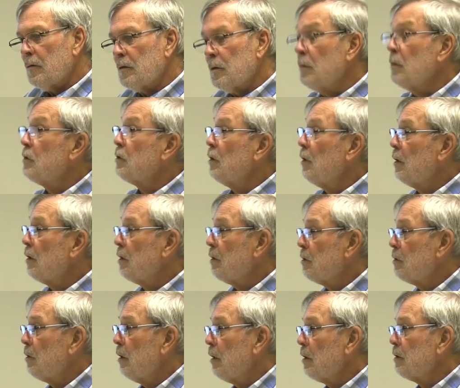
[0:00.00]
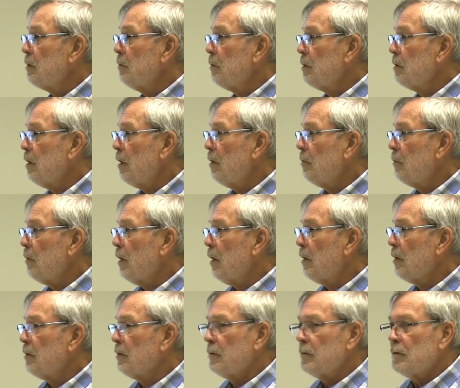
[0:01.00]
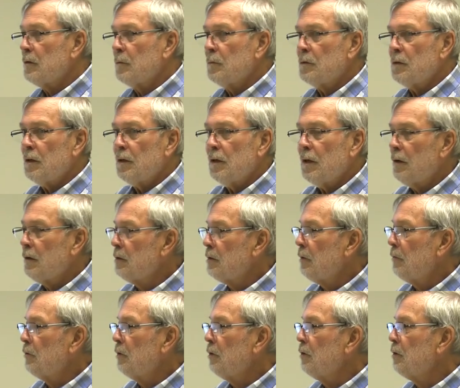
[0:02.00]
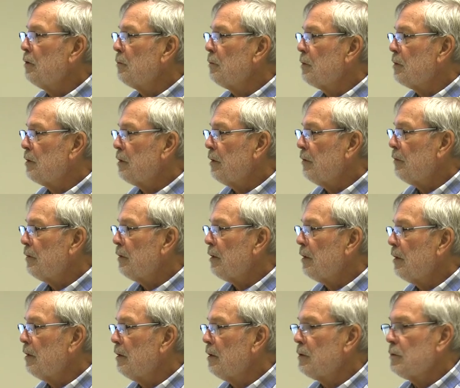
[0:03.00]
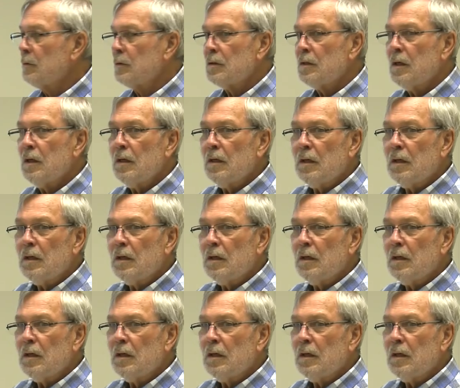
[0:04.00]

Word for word: some of this early construction was done by subsidiaries of Union Pacific, and this was